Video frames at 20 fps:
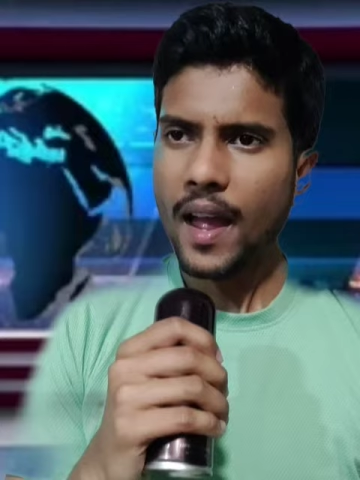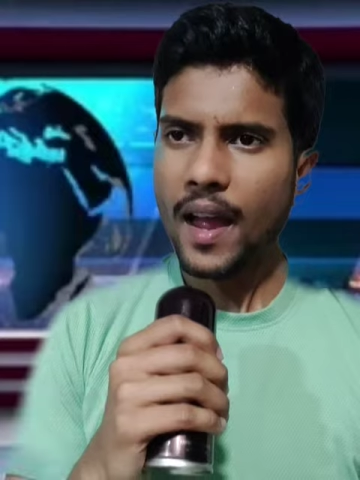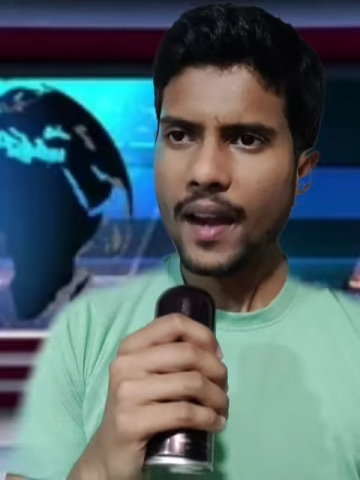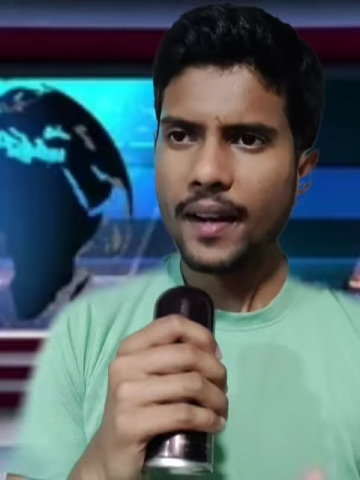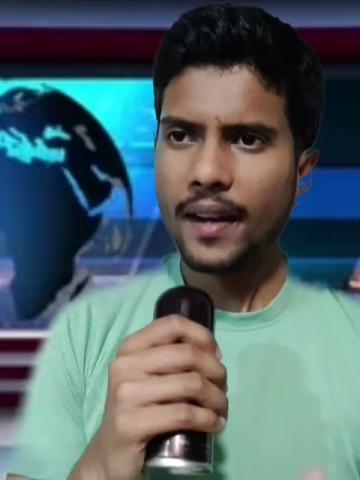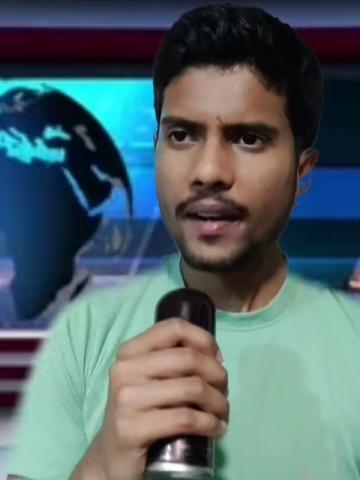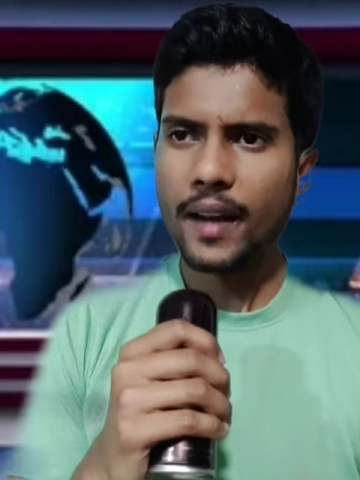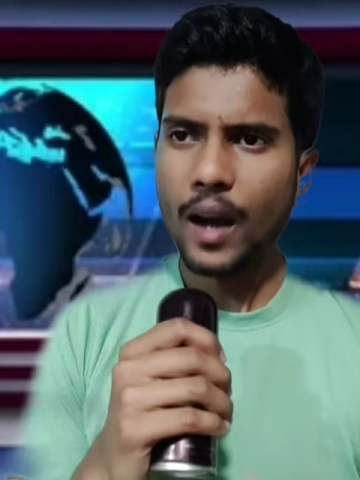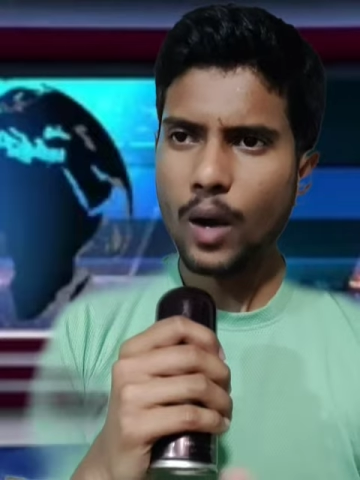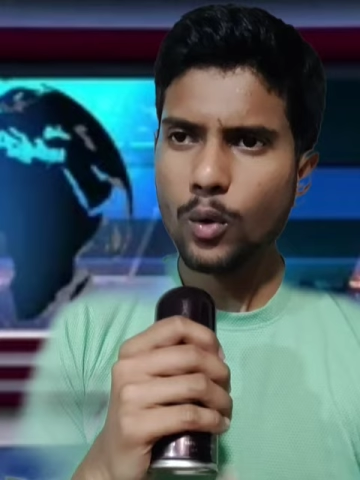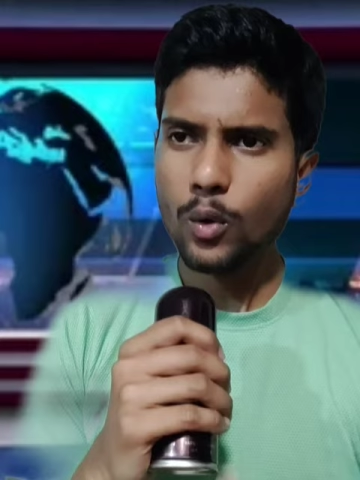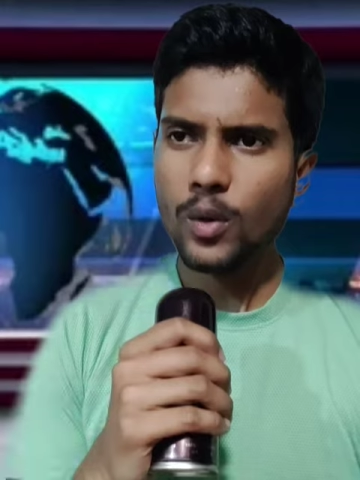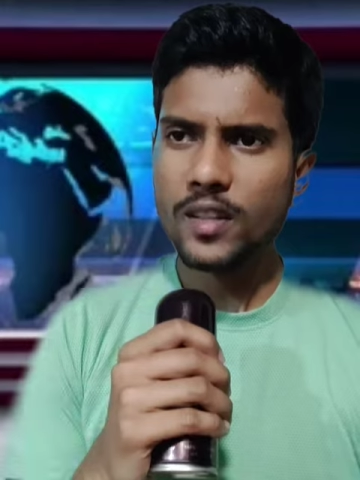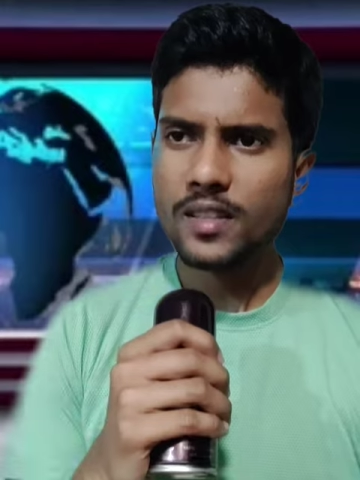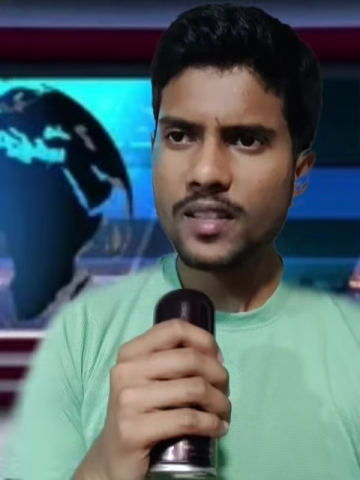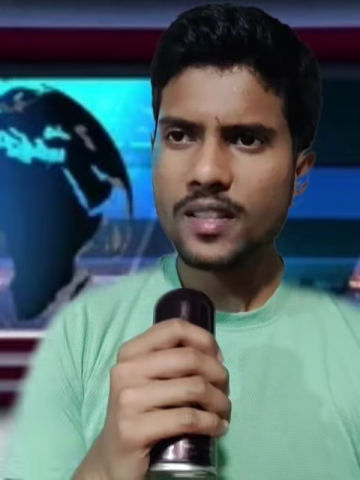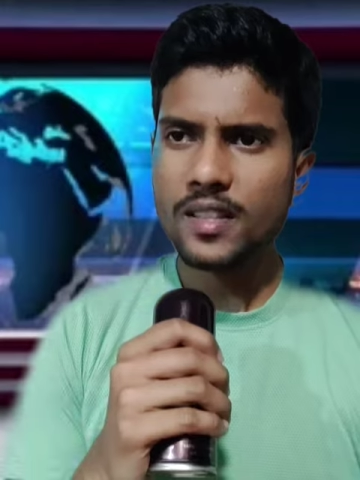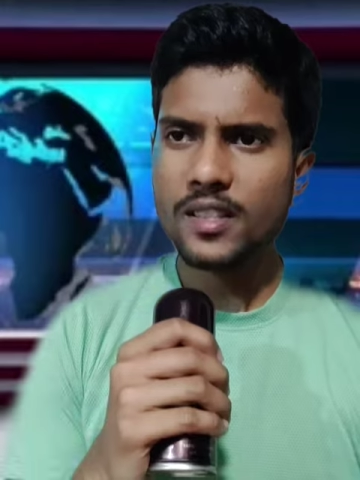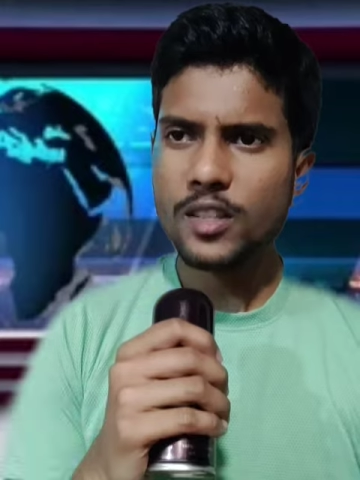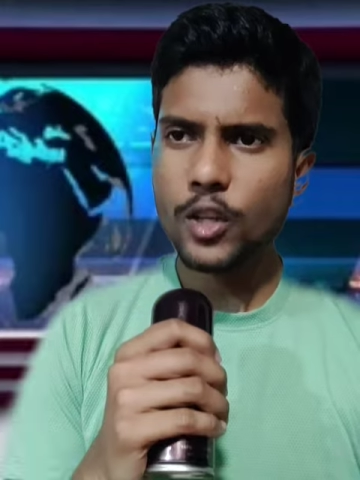And how
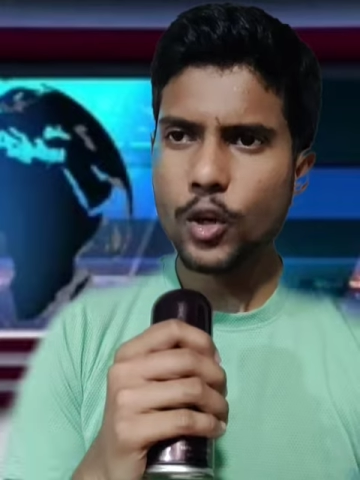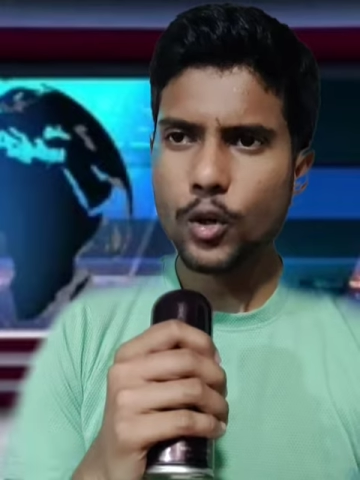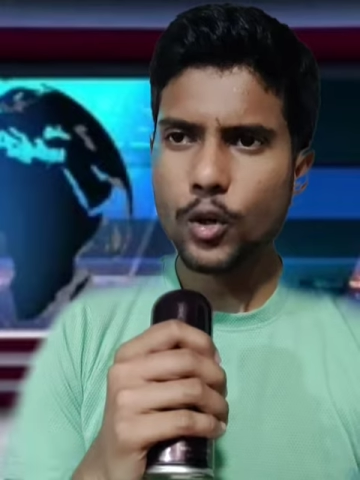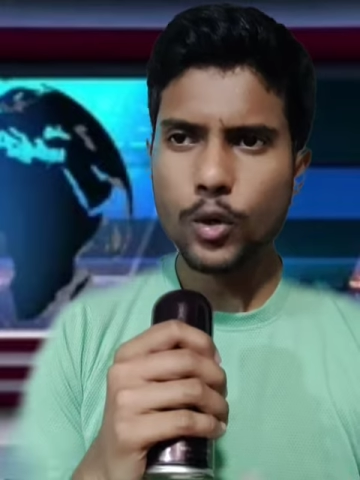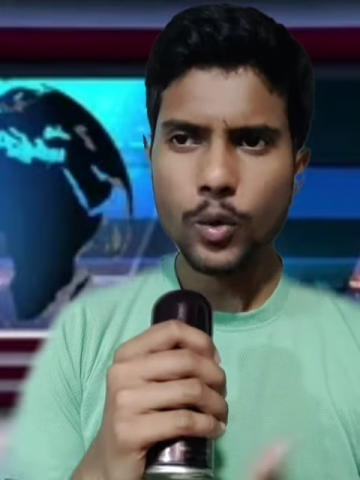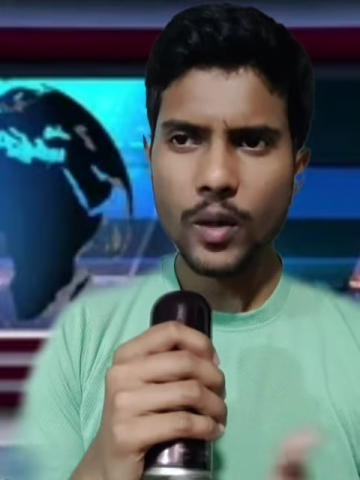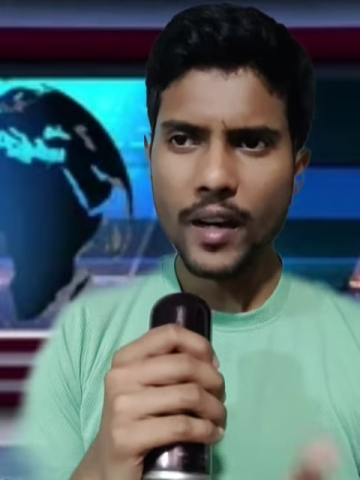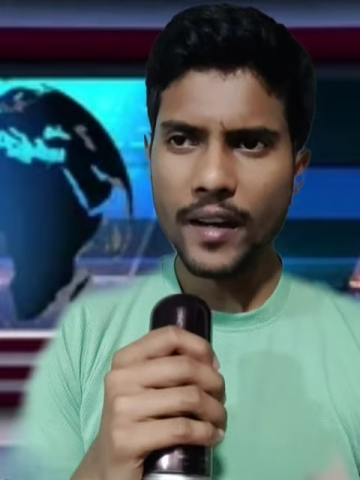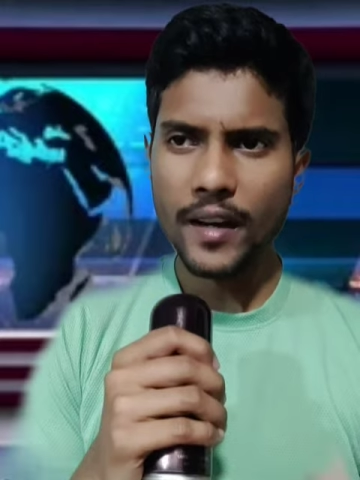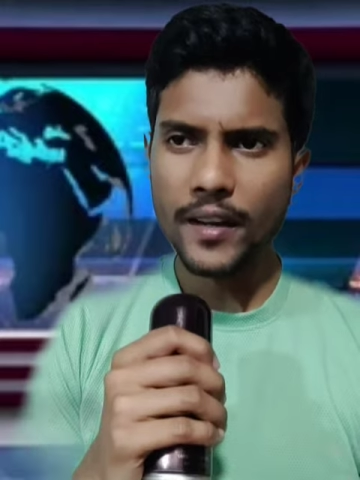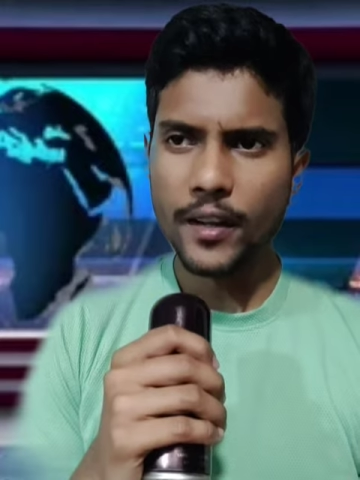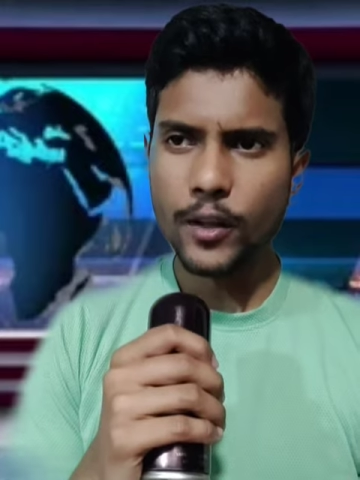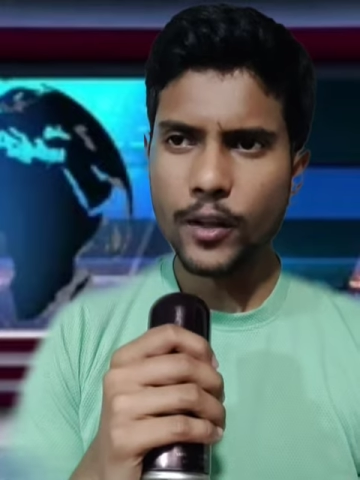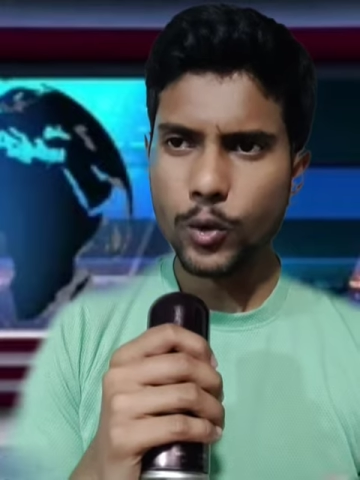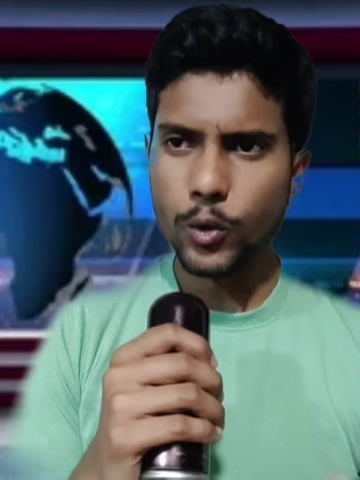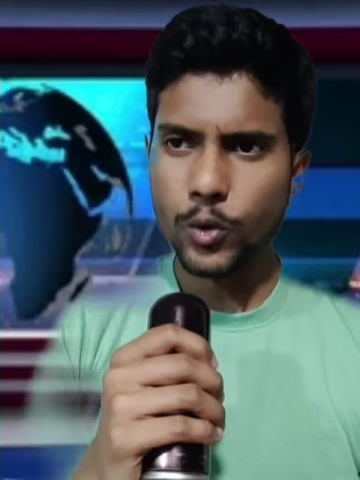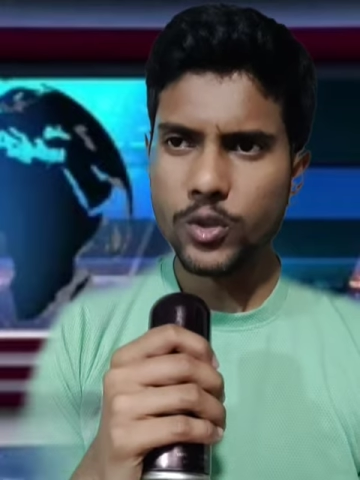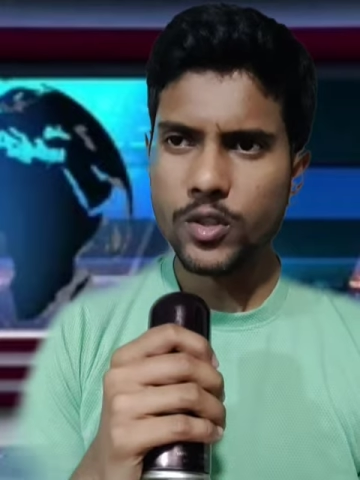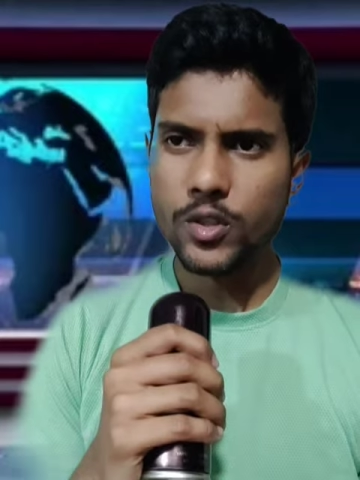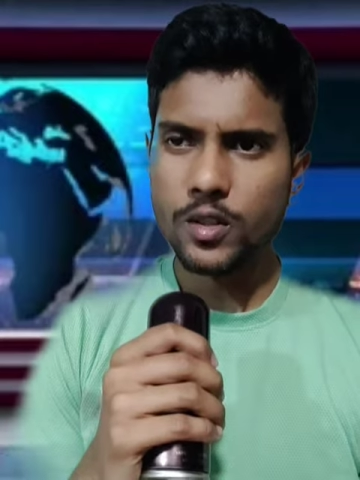is this CO2 later
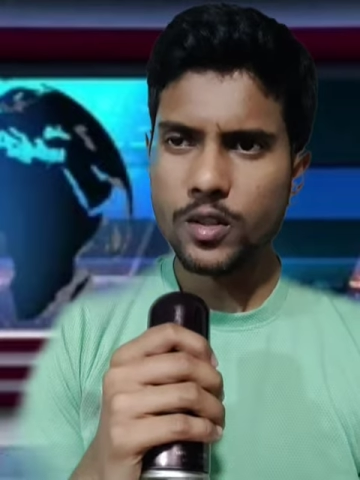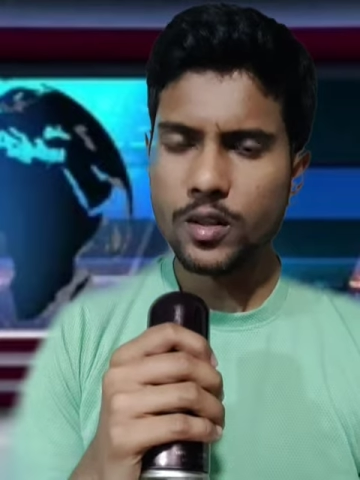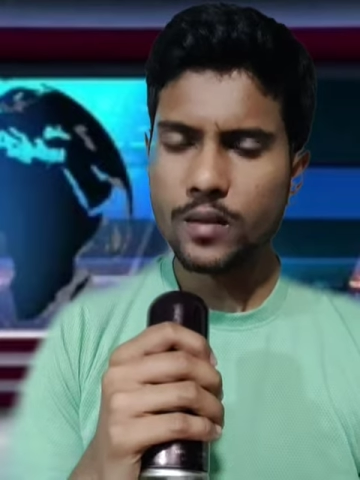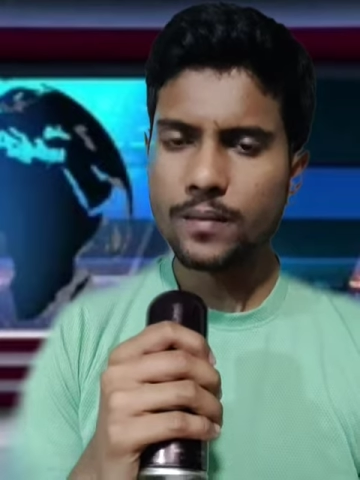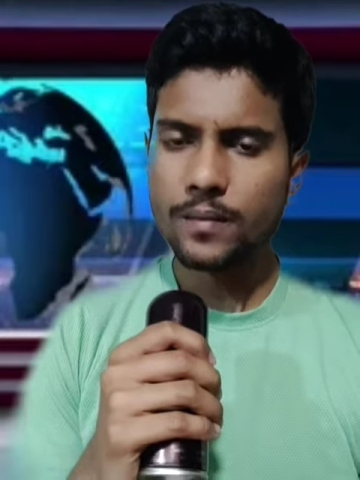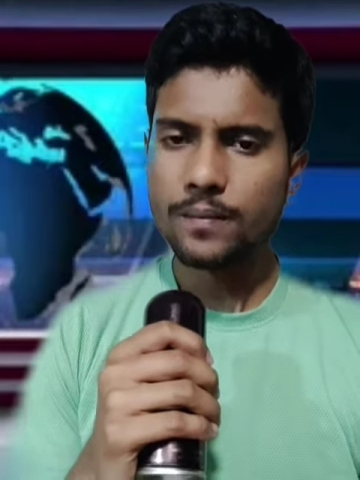used?